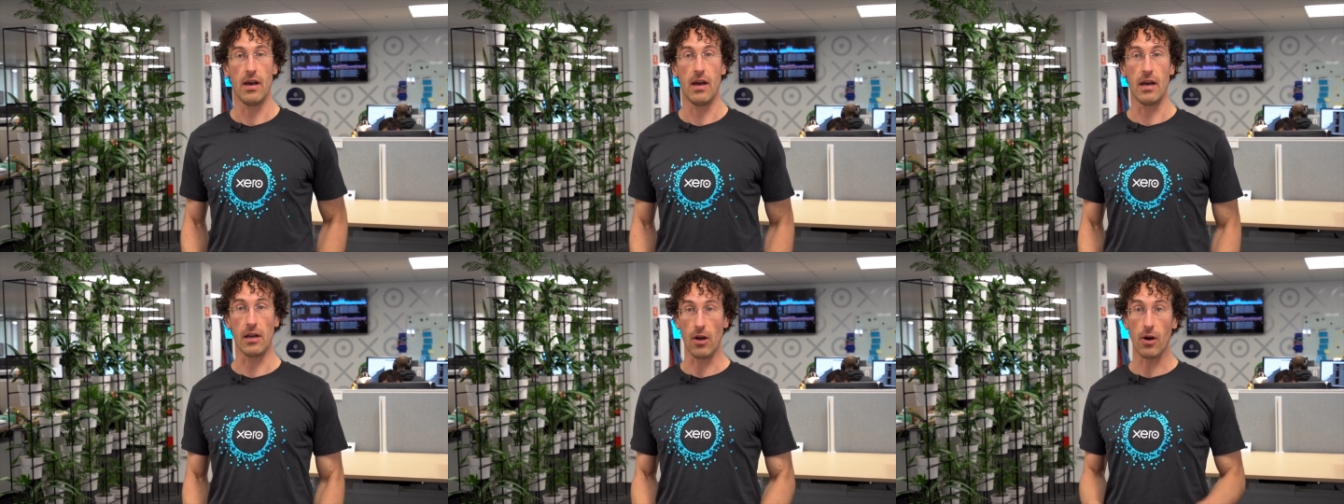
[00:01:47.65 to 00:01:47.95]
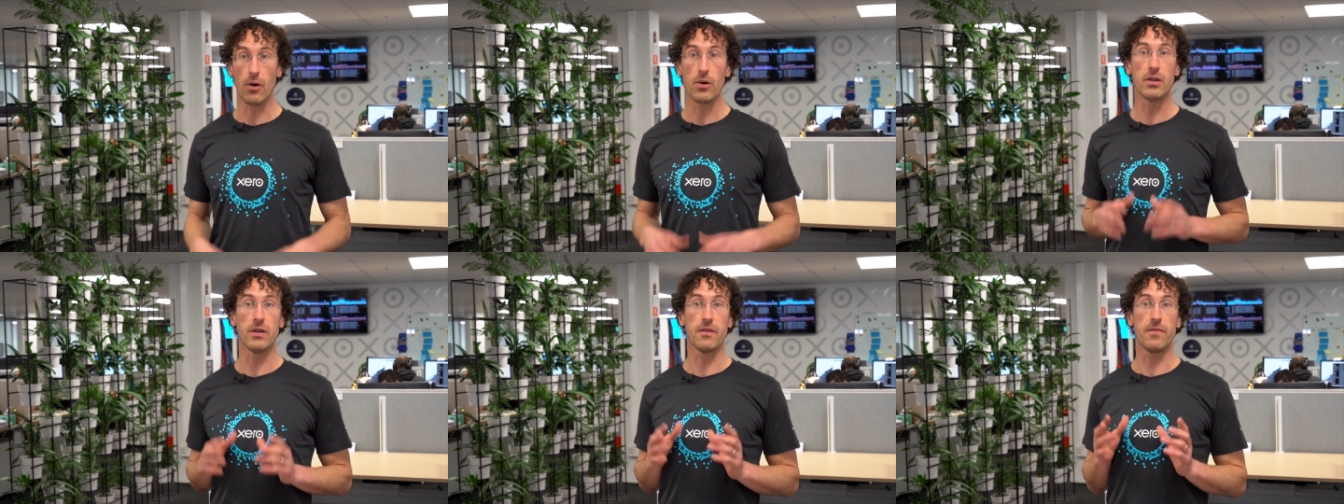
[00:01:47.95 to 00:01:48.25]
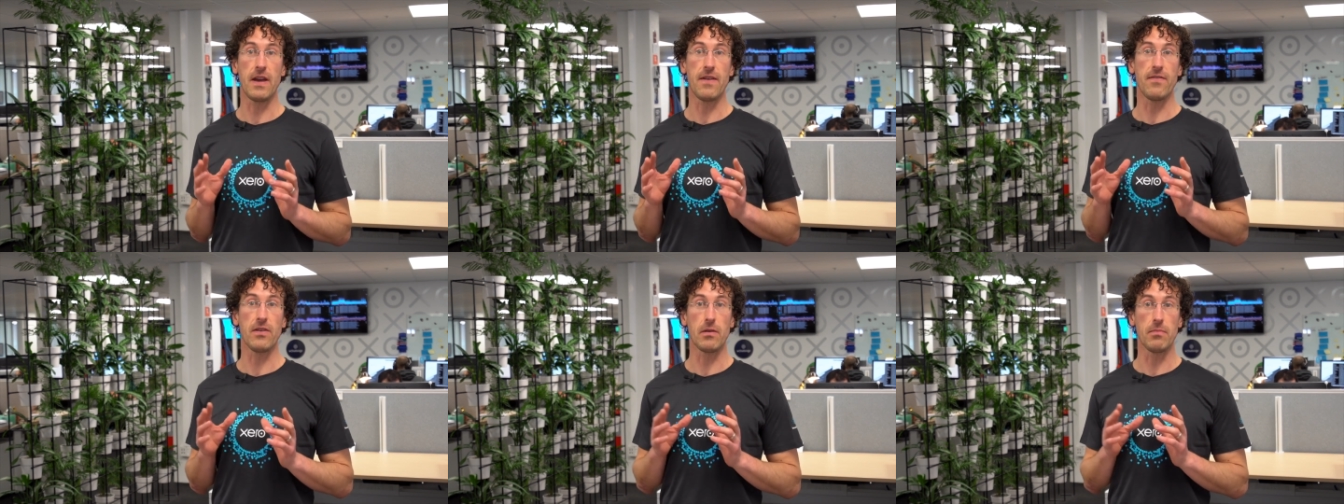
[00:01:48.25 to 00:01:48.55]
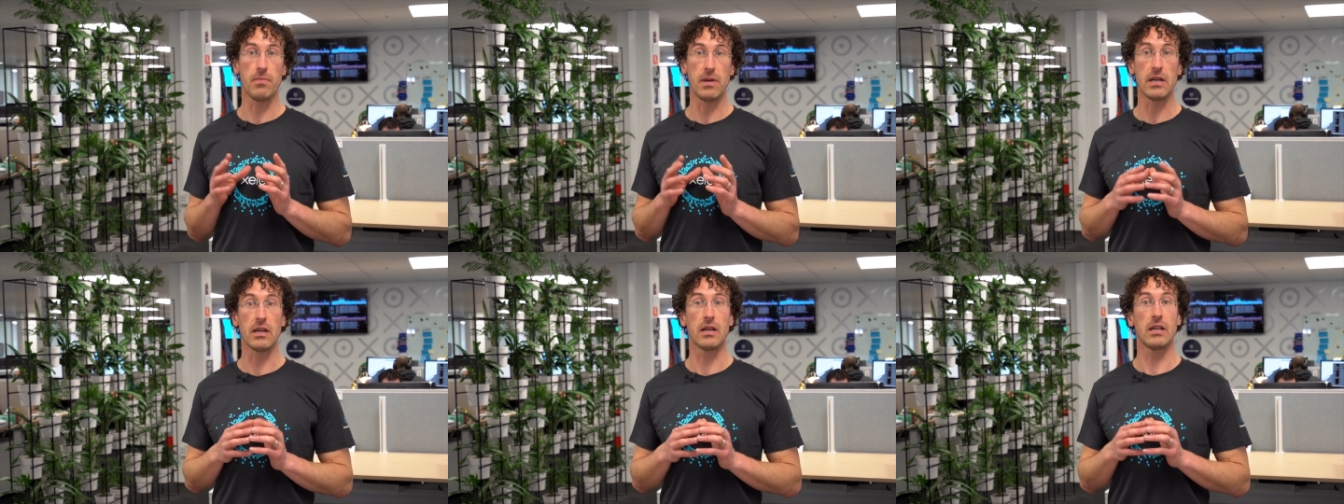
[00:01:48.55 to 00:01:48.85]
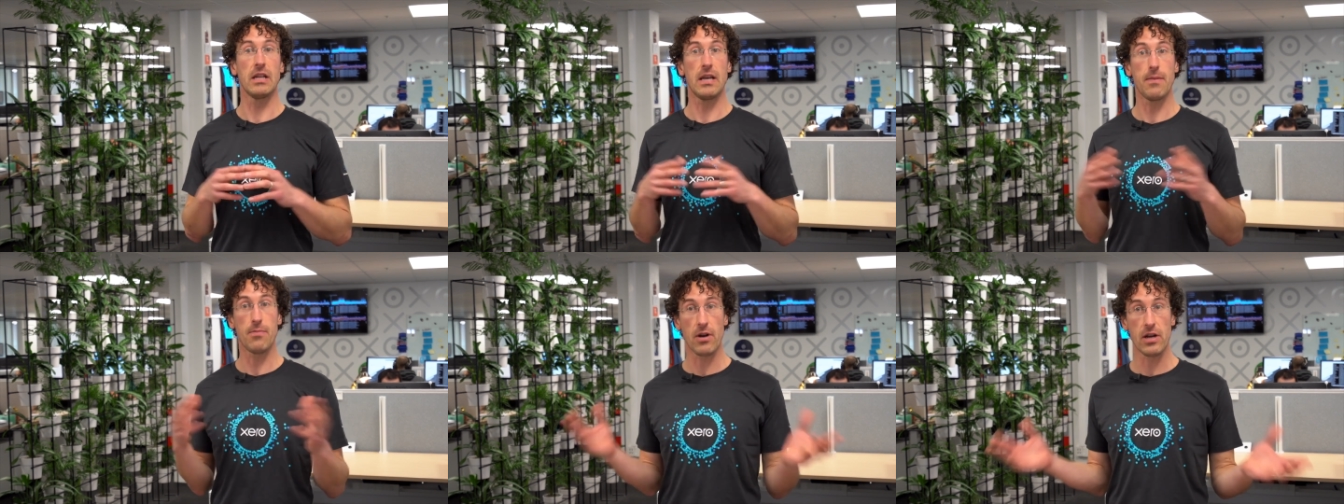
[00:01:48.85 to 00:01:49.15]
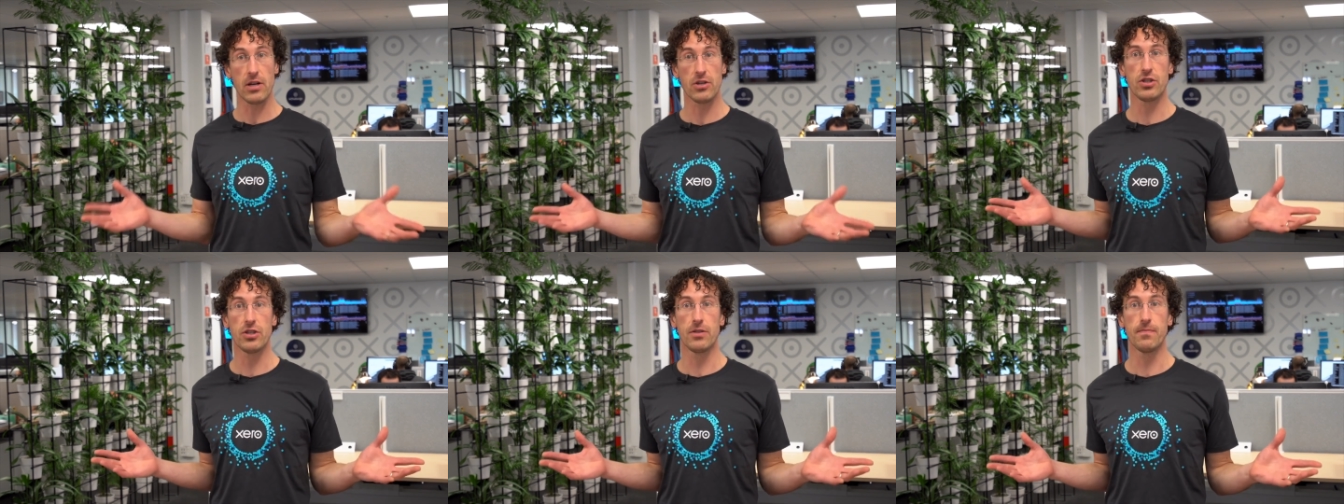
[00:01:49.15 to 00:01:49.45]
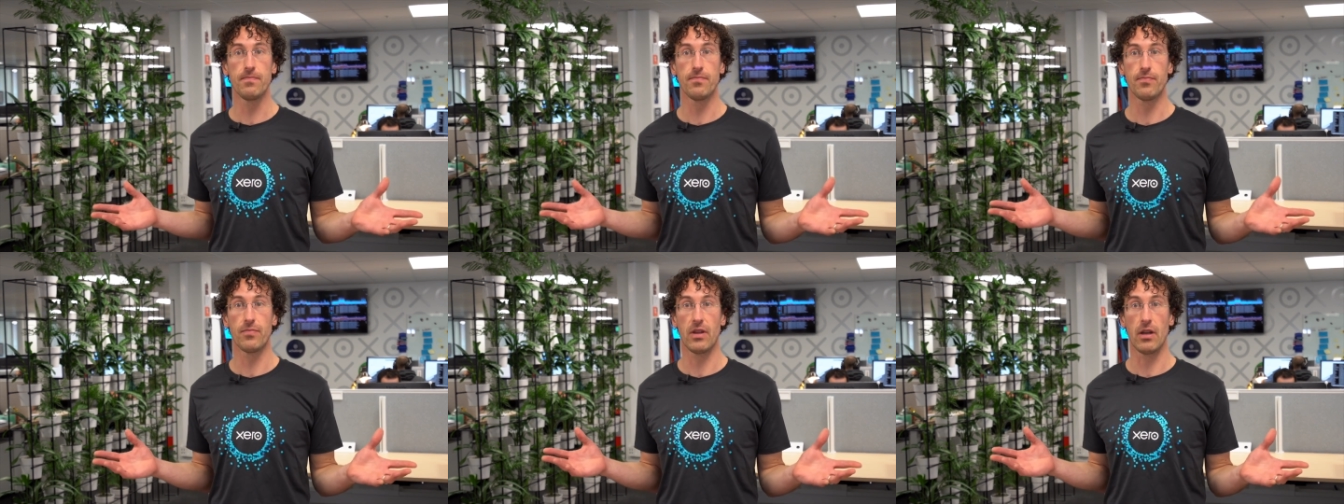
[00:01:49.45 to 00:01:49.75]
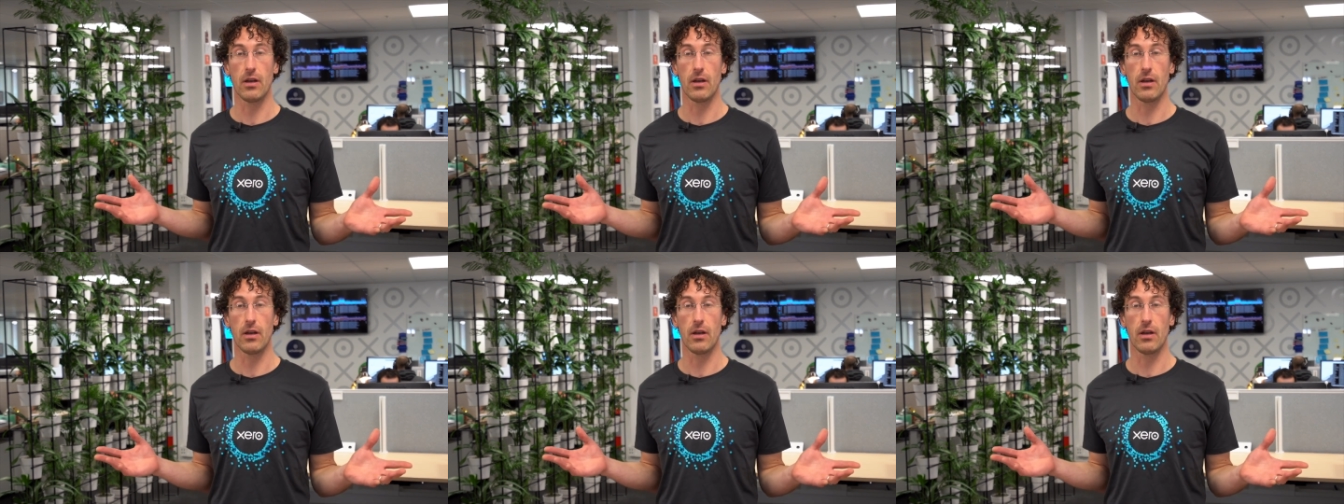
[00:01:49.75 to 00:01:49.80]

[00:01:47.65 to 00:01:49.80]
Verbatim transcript: a goal of having better collaboration